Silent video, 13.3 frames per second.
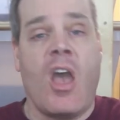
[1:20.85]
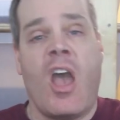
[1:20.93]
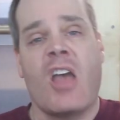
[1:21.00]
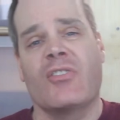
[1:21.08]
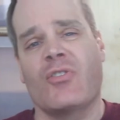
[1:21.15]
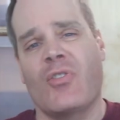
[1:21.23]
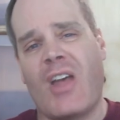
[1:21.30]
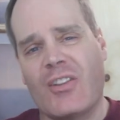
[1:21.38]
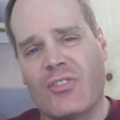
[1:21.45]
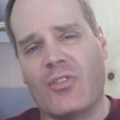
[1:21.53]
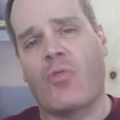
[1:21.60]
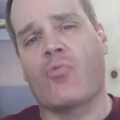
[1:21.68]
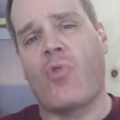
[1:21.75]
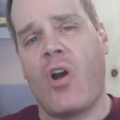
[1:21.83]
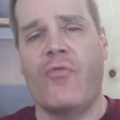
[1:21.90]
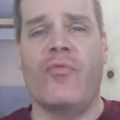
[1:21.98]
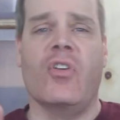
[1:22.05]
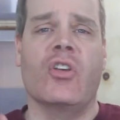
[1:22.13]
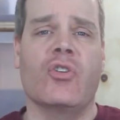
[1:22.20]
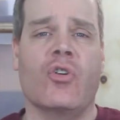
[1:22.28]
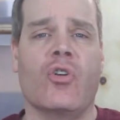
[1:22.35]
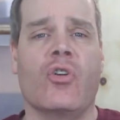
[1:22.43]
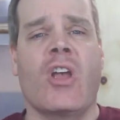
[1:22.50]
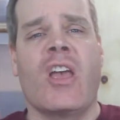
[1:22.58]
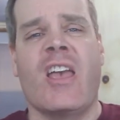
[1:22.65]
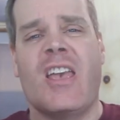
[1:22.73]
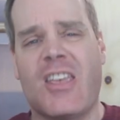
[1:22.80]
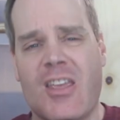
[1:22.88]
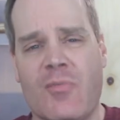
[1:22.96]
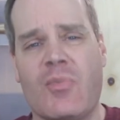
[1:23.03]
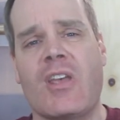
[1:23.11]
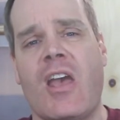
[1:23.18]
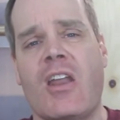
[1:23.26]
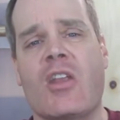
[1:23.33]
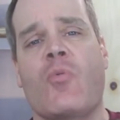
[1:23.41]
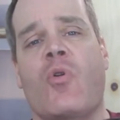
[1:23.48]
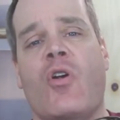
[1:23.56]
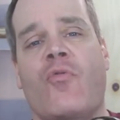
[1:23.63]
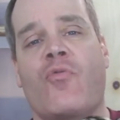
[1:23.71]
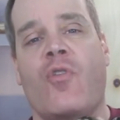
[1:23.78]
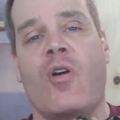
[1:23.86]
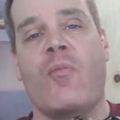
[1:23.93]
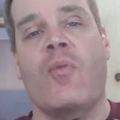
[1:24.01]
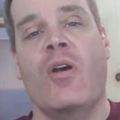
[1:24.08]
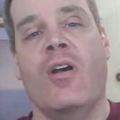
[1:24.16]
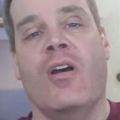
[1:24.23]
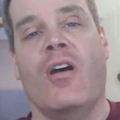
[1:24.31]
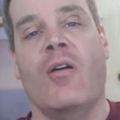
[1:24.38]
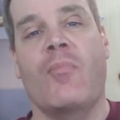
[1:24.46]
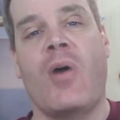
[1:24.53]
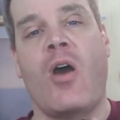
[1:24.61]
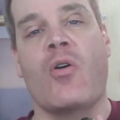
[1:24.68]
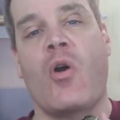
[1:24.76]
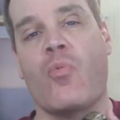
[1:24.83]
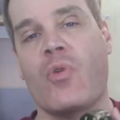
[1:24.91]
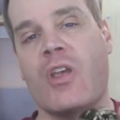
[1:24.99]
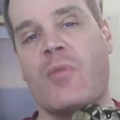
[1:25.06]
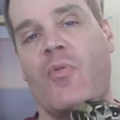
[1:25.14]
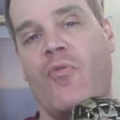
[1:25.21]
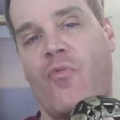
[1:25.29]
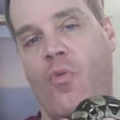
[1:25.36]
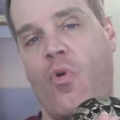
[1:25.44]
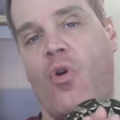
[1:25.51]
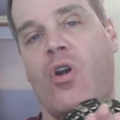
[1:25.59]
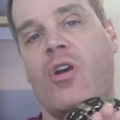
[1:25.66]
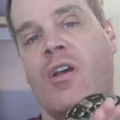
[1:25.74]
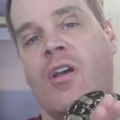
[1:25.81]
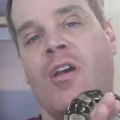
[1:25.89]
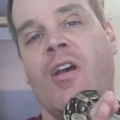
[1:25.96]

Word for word: And so that's a rough figure. It can be anywhere from about a week before